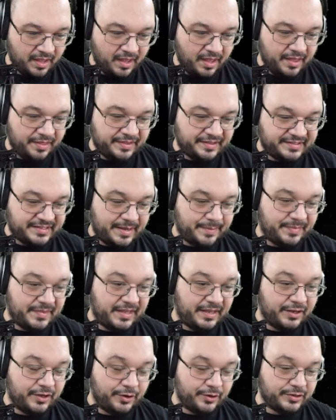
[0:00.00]
The same
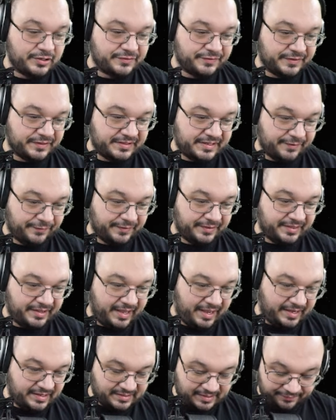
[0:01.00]
thing goes for different
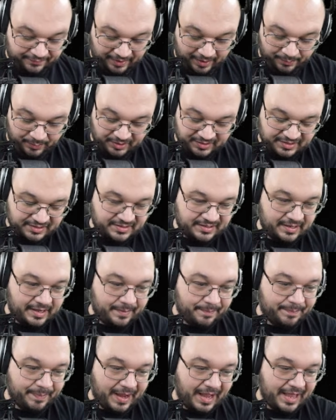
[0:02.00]
things. If I wanted to say
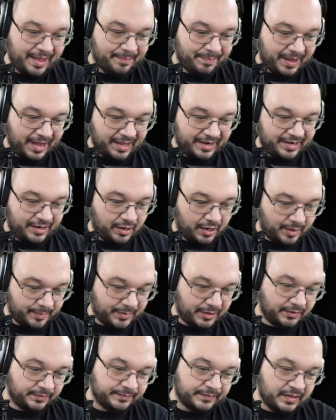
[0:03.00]
buy a body
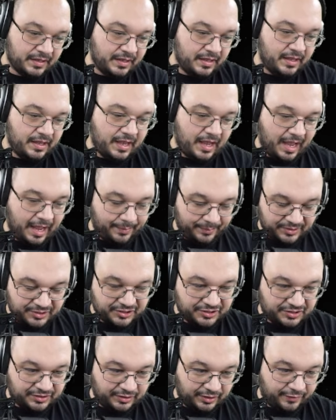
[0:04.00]
armor, I would
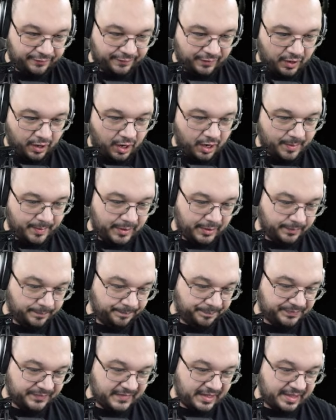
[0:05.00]
just look for armor,
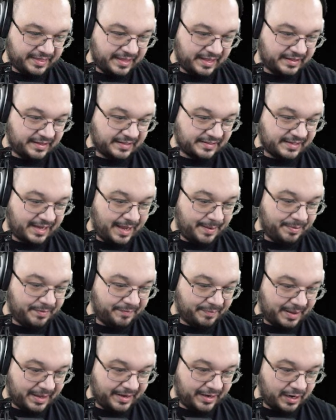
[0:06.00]
and then the type of
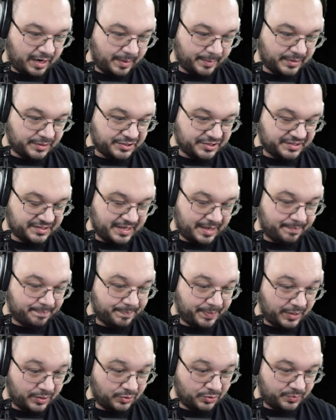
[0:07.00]
body armor, just say
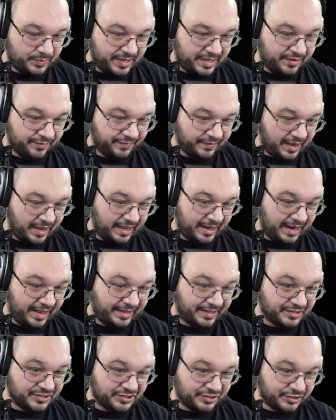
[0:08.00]
bone weave, and I
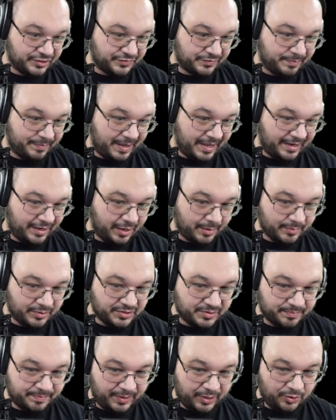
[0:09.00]
could search for body armors
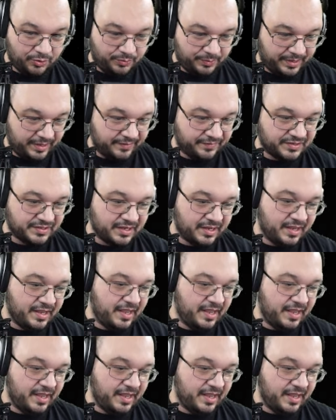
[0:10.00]
and bone weaves.